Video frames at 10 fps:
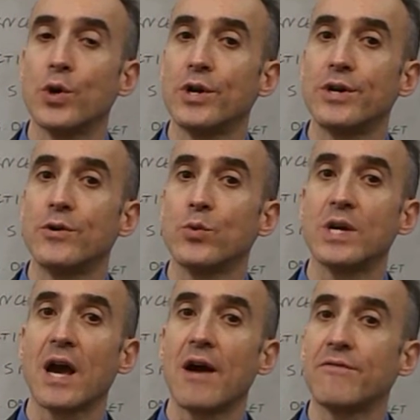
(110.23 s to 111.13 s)
where
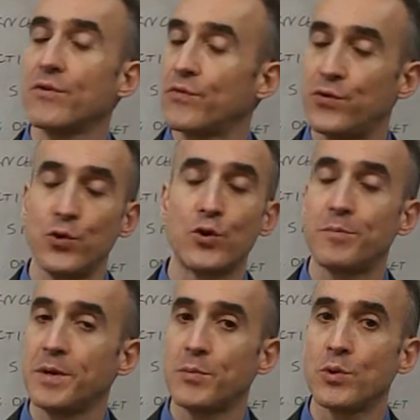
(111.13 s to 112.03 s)
we have fewer
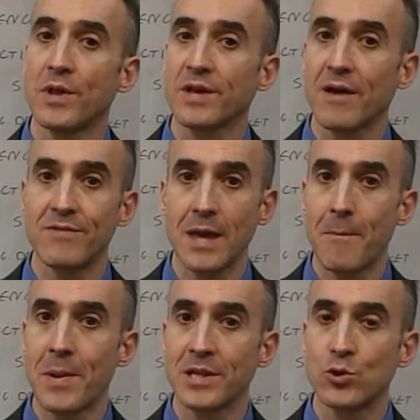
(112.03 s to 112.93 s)
people that have the
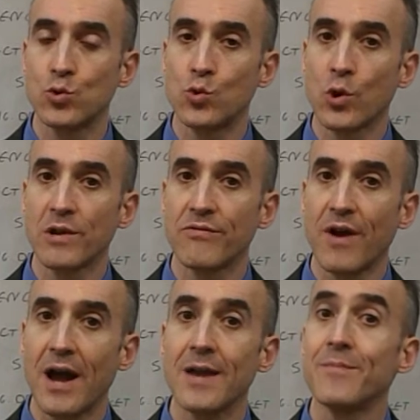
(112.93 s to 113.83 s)
ability to
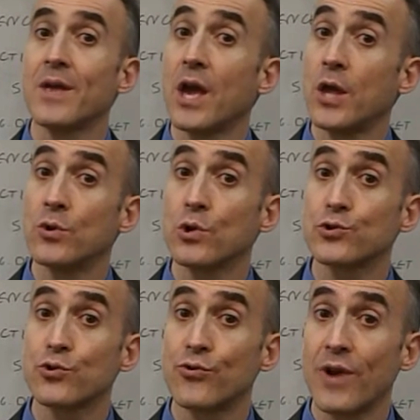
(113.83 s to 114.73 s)
qualify and
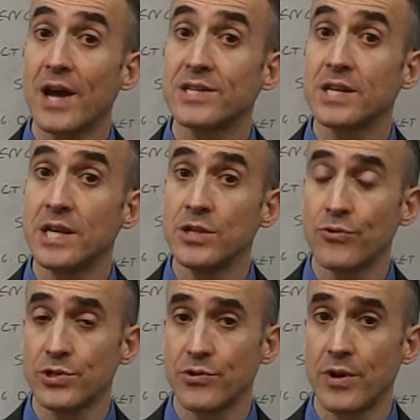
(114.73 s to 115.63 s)
also rising
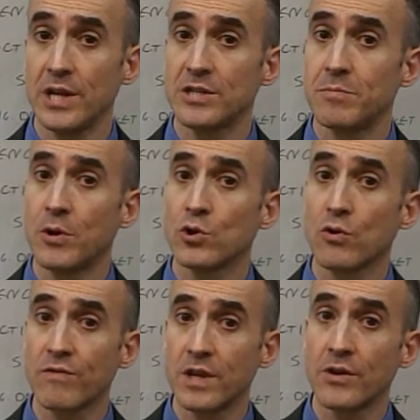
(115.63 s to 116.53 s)
interest rates because
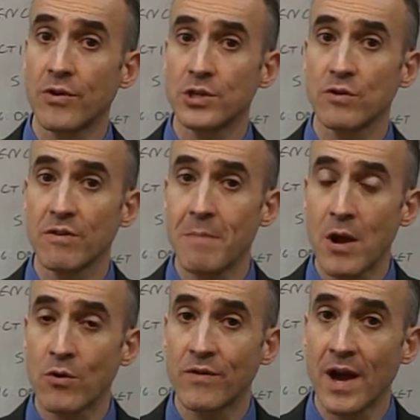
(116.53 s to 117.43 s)
of the increase of the
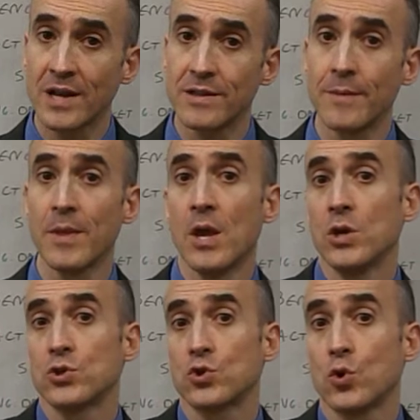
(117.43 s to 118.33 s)
Bank of Canada.
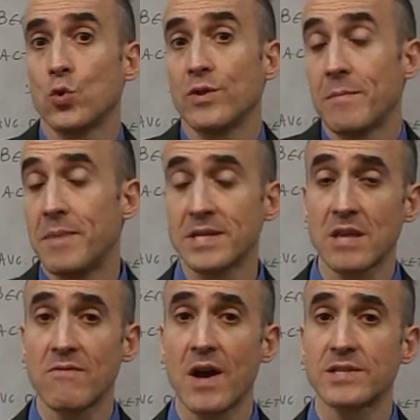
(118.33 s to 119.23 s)
So the best
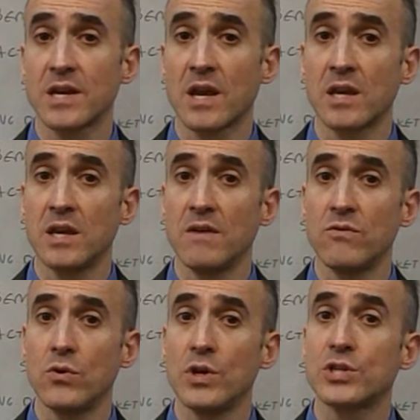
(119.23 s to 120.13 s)
advice I can
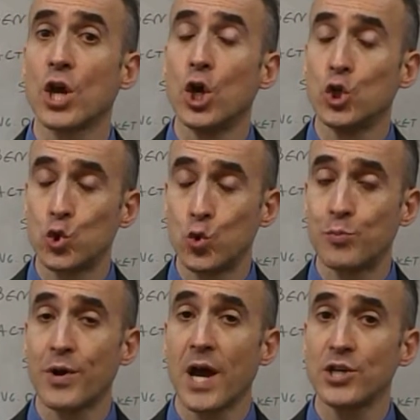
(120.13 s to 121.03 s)
give you is to
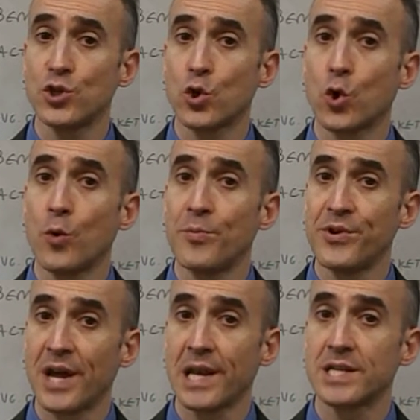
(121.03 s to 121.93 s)
price your home
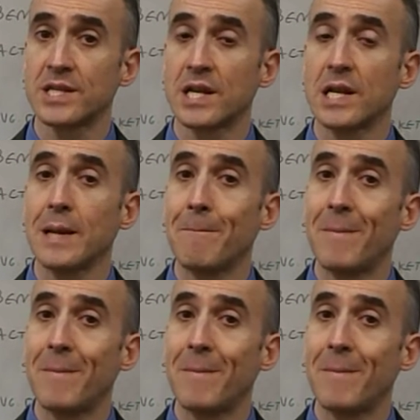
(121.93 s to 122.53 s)
realistically